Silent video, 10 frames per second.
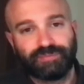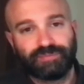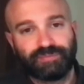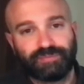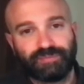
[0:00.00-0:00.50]

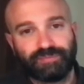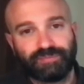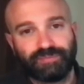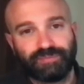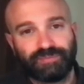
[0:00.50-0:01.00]

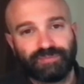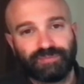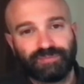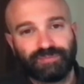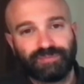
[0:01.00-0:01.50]

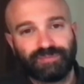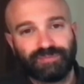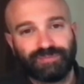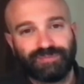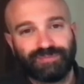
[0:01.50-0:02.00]

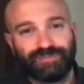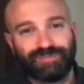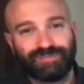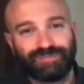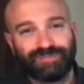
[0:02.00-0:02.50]

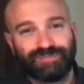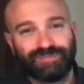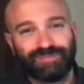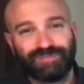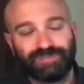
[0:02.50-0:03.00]

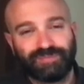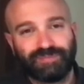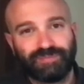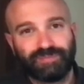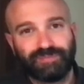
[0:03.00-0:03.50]

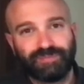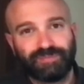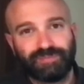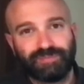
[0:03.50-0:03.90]
The person shown says nothing.